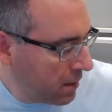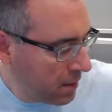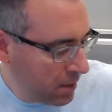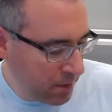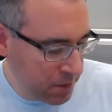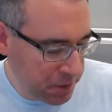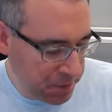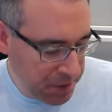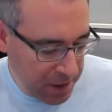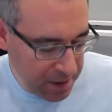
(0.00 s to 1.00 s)
Also
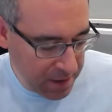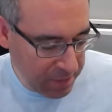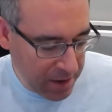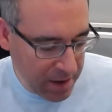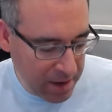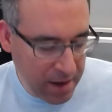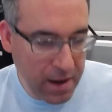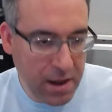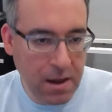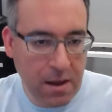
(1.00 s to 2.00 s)
in here, I've got
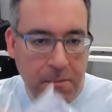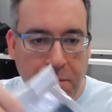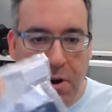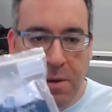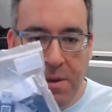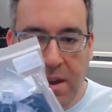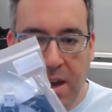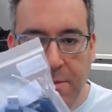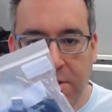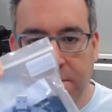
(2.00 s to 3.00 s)
a programming
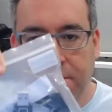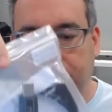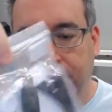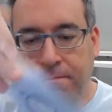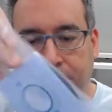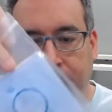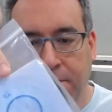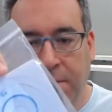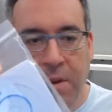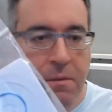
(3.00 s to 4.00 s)
cable
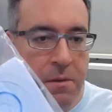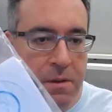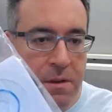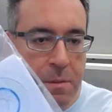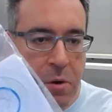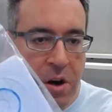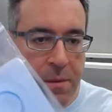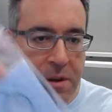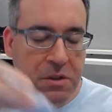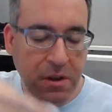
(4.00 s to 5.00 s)
with the
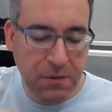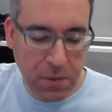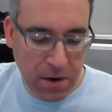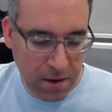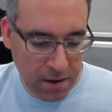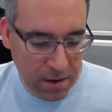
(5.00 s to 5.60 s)
programming software.